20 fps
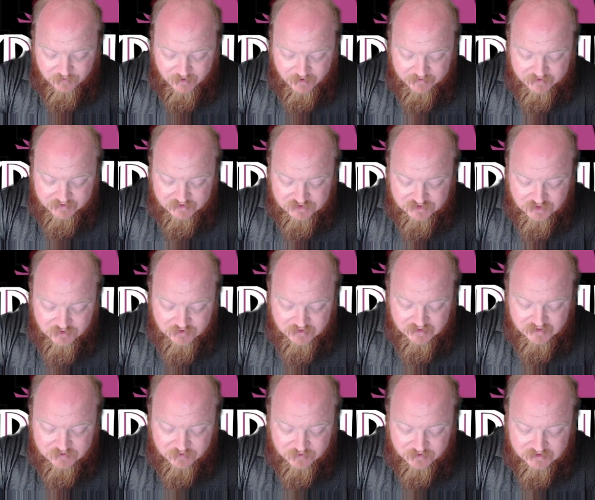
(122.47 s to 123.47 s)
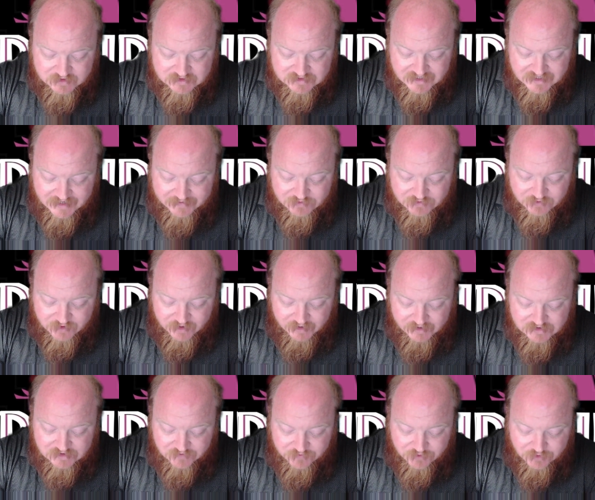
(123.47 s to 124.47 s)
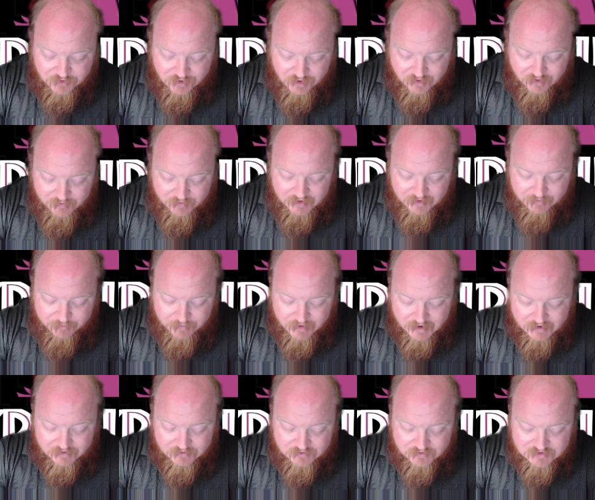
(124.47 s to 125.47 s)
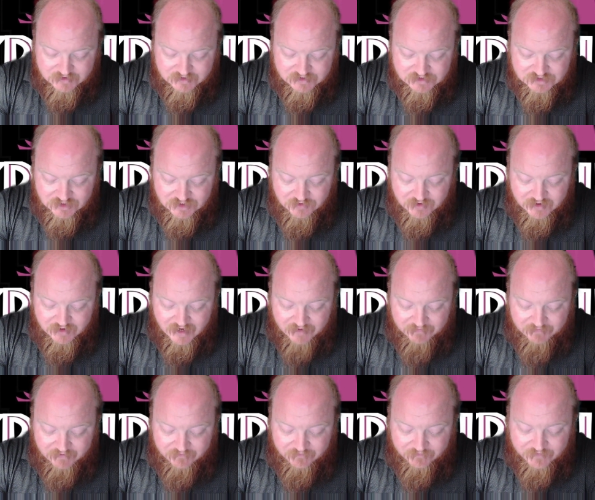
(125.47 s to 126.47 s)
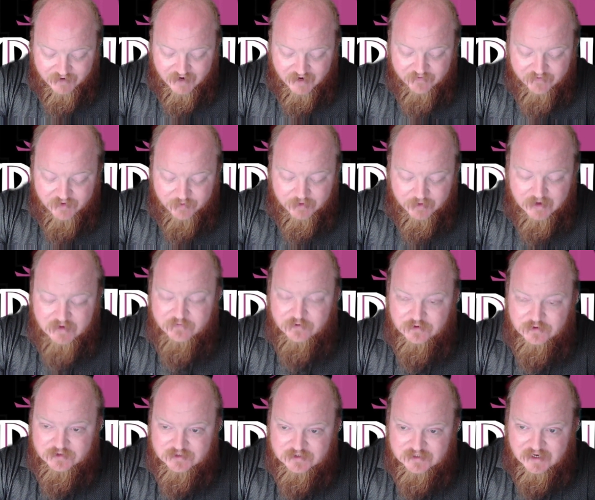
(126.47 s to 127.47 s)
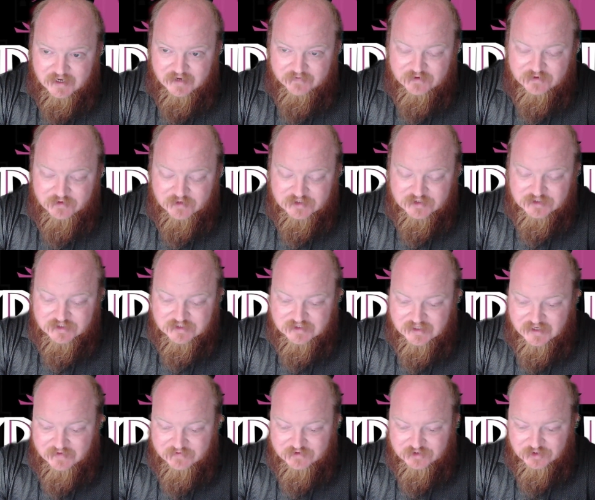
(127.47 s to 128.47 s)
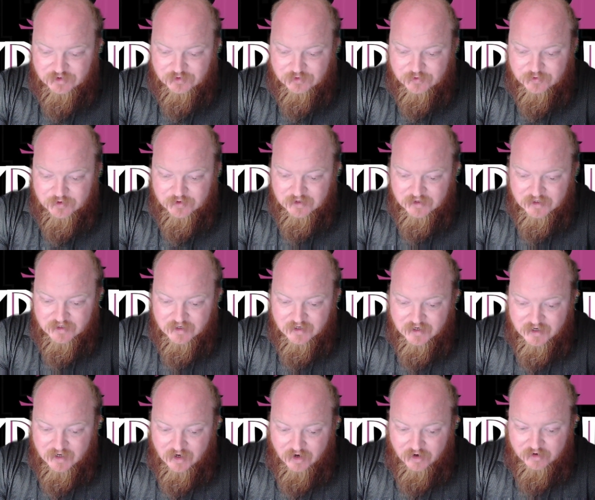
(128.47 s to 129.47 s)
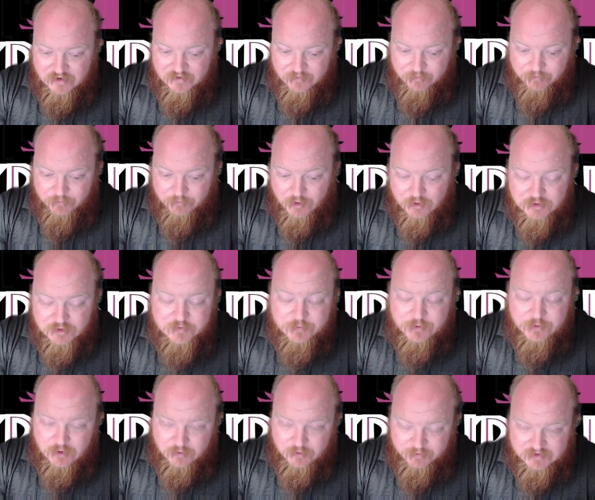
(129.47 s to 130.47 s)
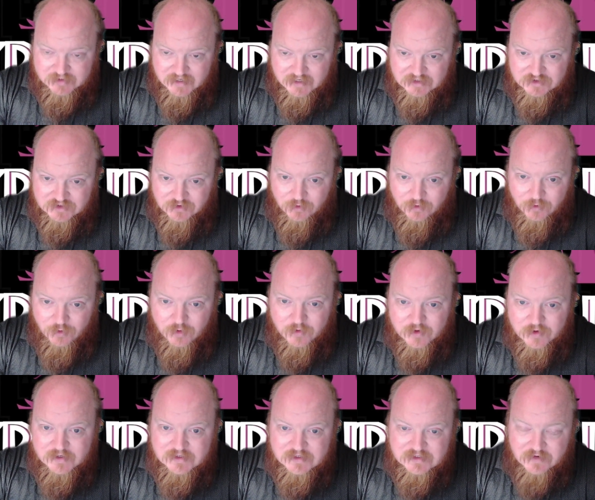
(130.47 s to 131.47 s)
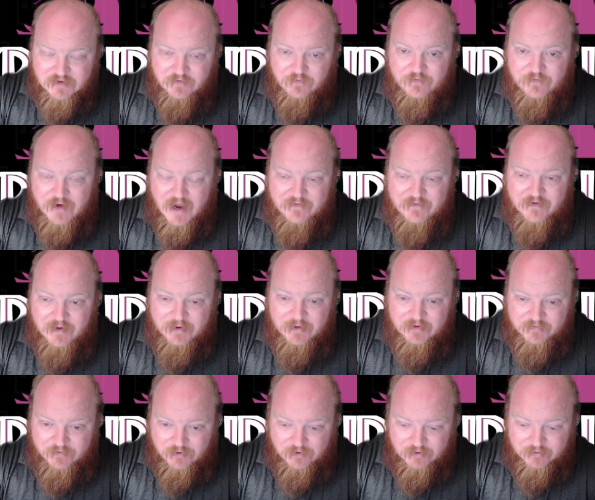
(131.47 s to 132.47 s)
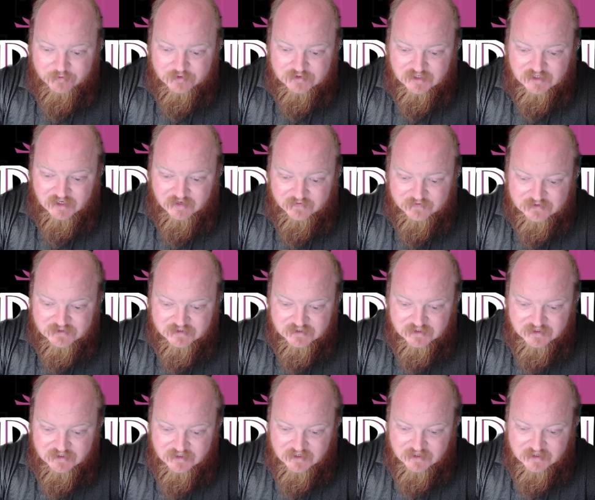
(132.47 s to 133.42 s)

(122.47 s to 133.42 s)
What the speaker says: While this unit is within Synapse range of your army, models in this unit have a 5-up invuln save. So this just gives you multiple potential auras of 5-up invulnerable saves.